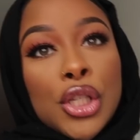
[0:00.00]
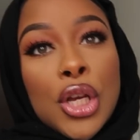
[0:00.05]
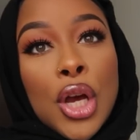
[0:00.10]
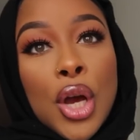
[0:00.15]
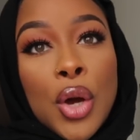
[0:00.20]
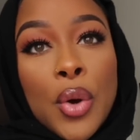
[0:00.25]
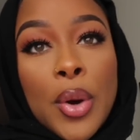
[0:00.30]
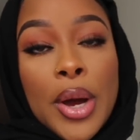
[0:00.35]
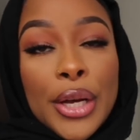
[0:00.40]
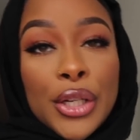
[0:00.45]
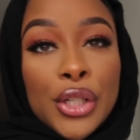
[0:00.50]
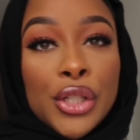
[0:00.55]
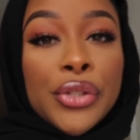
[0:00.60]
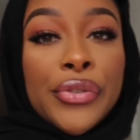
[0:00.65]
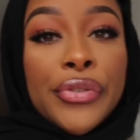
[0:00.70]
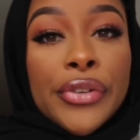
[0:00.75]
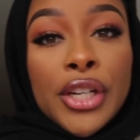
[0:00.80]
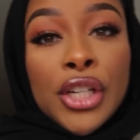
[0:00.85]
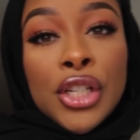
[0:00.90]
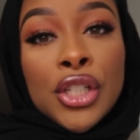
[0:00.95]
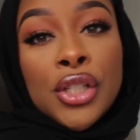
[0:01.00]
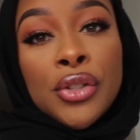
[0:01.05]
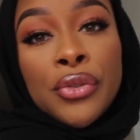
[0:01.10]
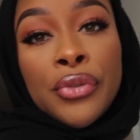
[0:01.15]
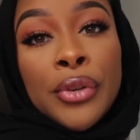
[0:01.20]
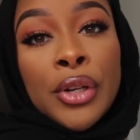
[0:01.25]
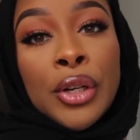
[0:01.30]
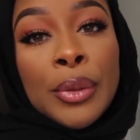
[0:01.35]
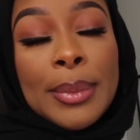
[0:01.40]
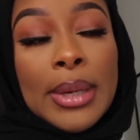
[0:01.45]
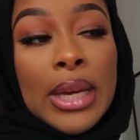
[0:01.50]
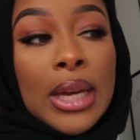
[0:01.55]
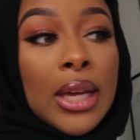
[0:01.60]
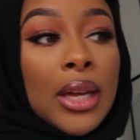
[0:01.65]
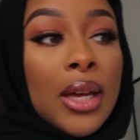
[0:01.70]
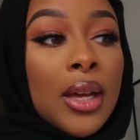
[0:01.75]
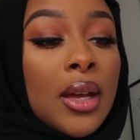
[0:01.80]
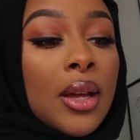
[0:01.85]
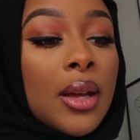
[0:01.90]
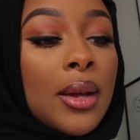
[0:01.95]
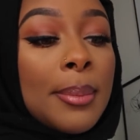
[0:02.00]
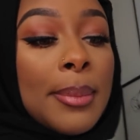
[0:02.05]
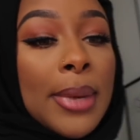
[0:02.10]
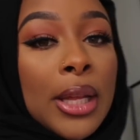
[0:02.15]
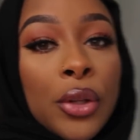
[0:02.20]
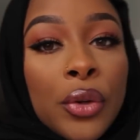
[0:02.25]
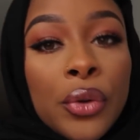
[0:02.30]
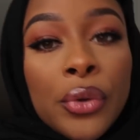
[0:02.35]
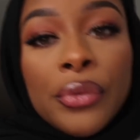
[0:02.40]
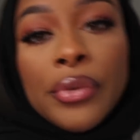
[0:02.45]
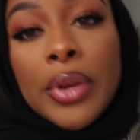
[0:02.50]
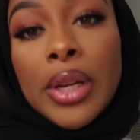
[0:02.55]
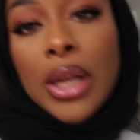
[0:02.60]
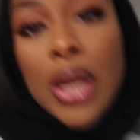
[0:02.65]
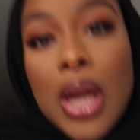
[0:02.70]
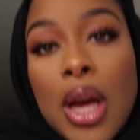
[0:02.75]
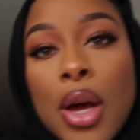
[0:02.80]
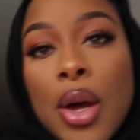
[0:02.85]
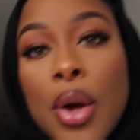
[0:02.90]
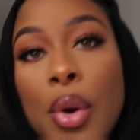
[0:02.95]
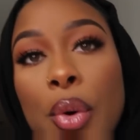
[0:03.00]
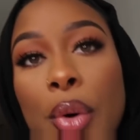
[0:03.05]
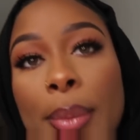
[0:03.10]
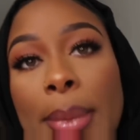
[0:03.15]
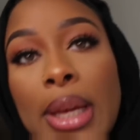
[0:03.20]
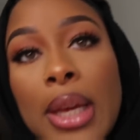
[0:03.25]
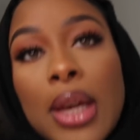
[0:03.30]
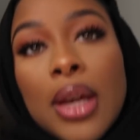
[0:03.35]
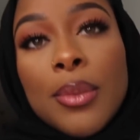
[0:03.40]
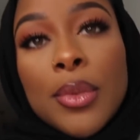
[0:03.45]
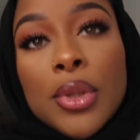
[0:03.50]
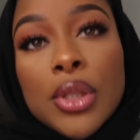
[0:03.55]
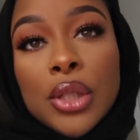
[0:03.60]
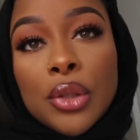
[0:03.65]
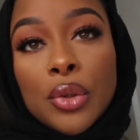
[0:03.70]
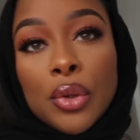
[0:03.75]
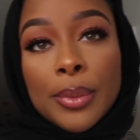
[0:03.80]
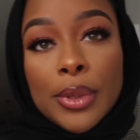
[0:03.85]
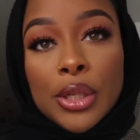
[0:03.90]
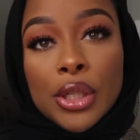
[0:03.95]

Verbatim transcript: So I just finished filming my little video. Oh, my camera's a little